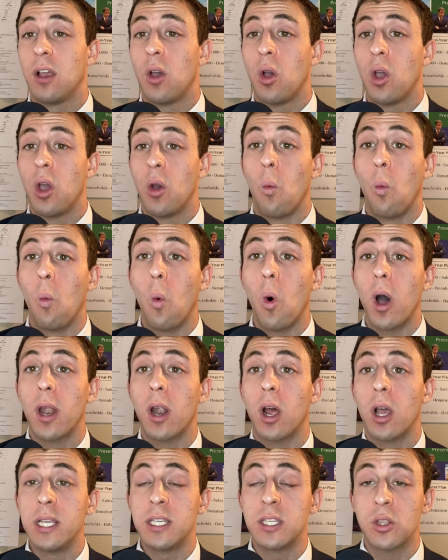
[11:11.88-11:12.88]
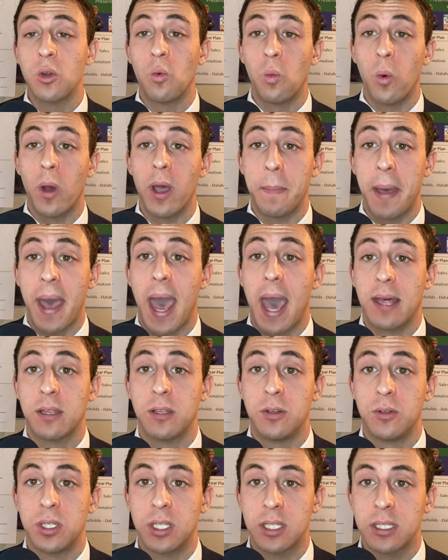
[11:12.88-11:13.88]
What is the path
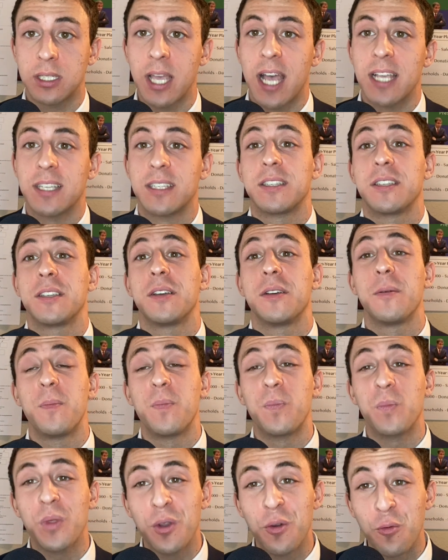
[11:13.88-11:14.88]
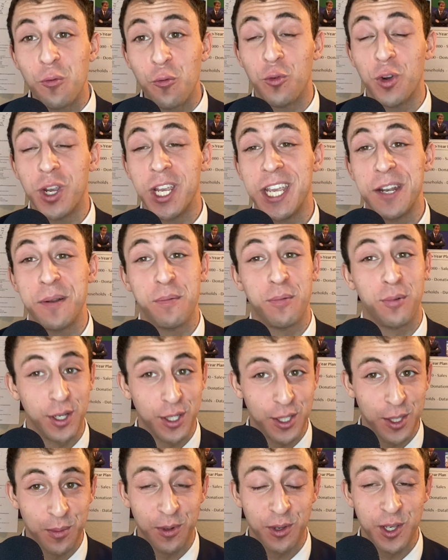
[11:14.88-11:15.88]
to success? Read
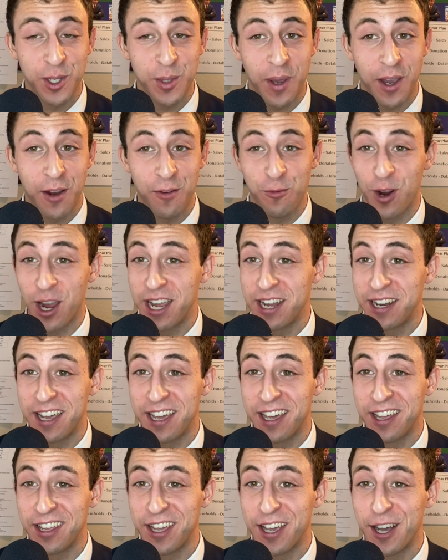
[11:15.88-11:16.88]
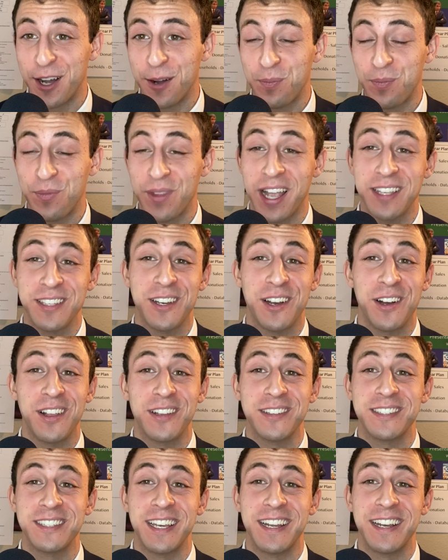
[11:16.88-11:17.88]
Principles by Ray Dalio. That's all I'll
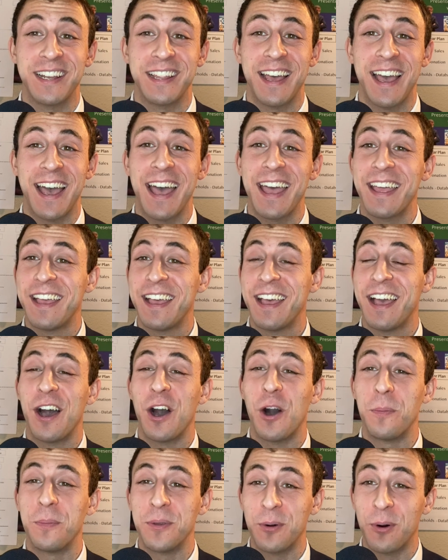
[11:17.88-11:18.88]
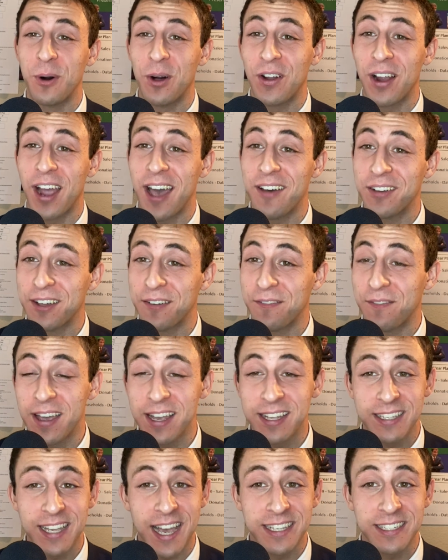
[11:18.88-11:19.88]
say to that. Hope you all are having a
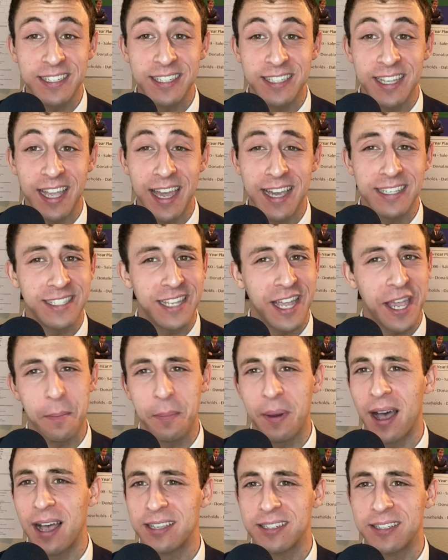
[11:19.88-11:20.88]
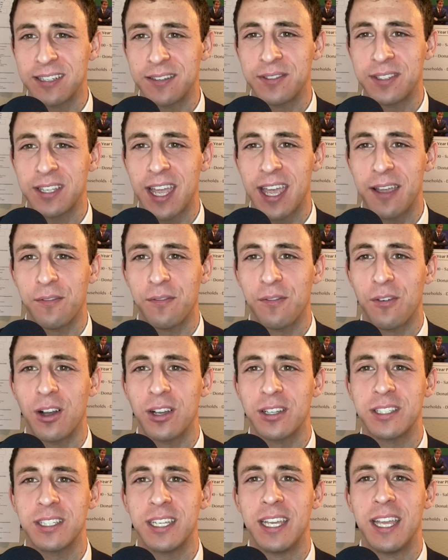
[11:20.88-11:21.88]
fantastic day, staying positive, staying
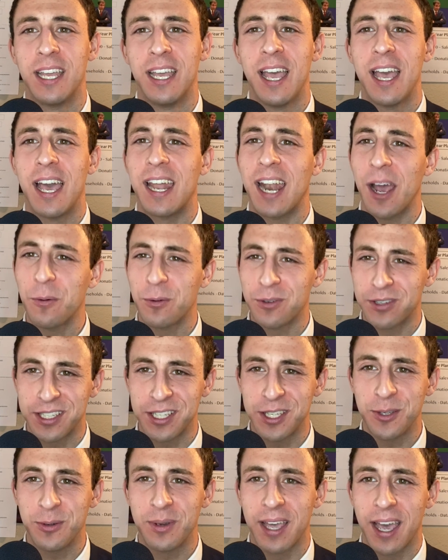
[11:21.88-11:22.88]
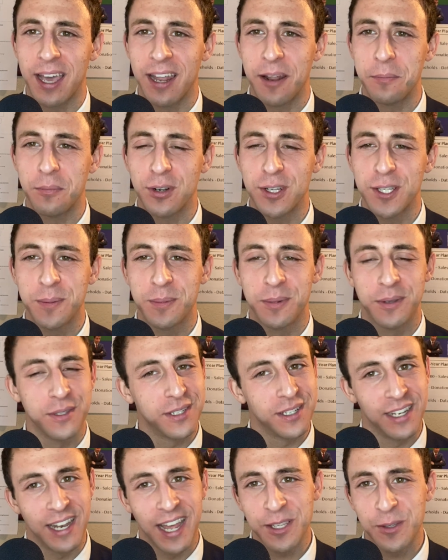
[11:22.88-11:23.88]
frosty, and I will see you again on Principles
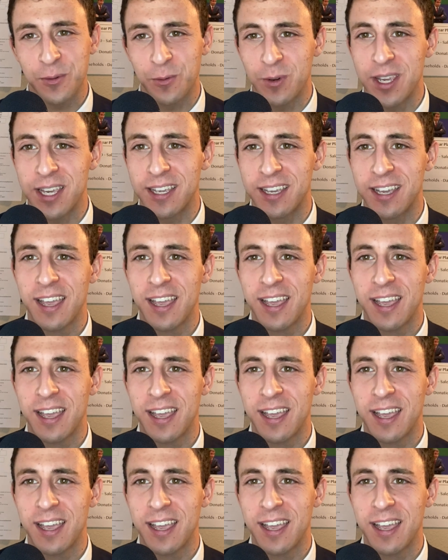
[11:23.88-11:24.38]
next week.